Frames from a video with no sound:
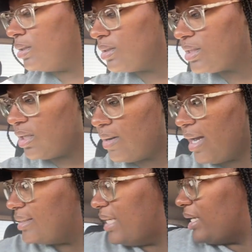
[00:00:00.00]
So
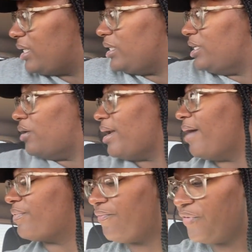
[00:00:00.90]
I technically don't
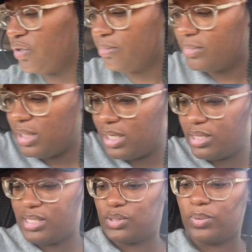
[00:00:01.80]
have to film
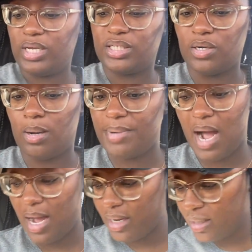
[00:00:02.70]
this week, so I'm
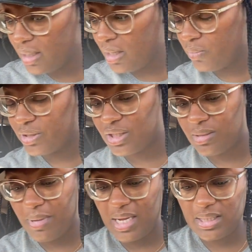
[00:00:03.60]
not, which is
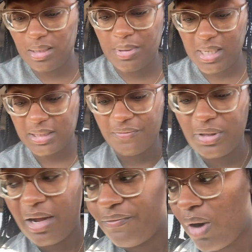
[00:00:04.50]
amazing because I feel
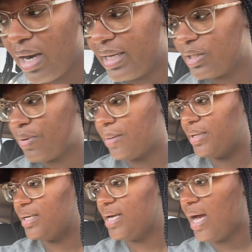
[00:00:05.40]
like Friday is probably
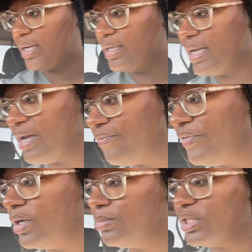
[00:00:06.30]
not a good day to
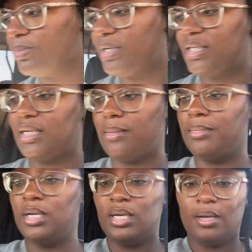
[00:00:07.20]
film just because I'm
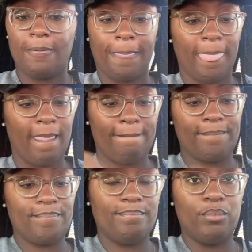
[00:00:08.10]

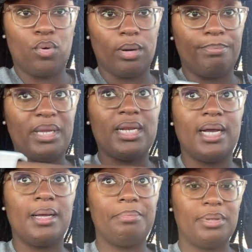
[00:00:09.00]
more beat up